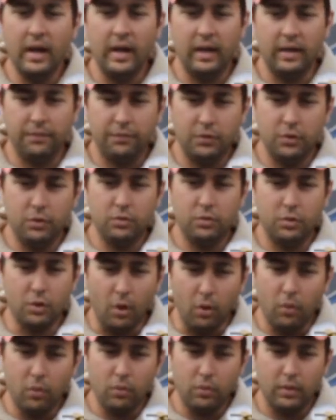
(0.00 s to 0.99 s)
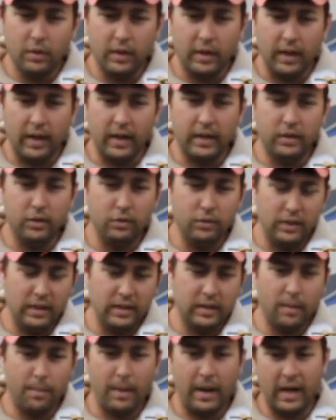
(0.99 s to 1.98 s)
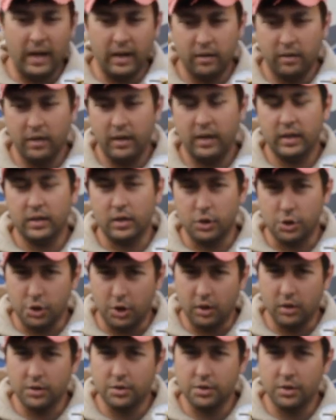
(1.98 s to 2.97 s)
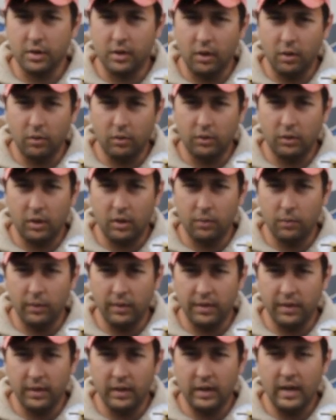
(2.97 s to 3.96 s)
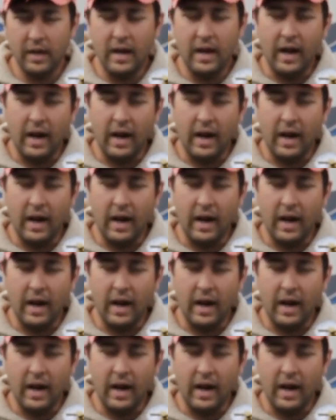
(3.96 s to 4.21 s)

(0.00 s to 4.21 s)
If you don't, and you need the battery and a charger to go along with it,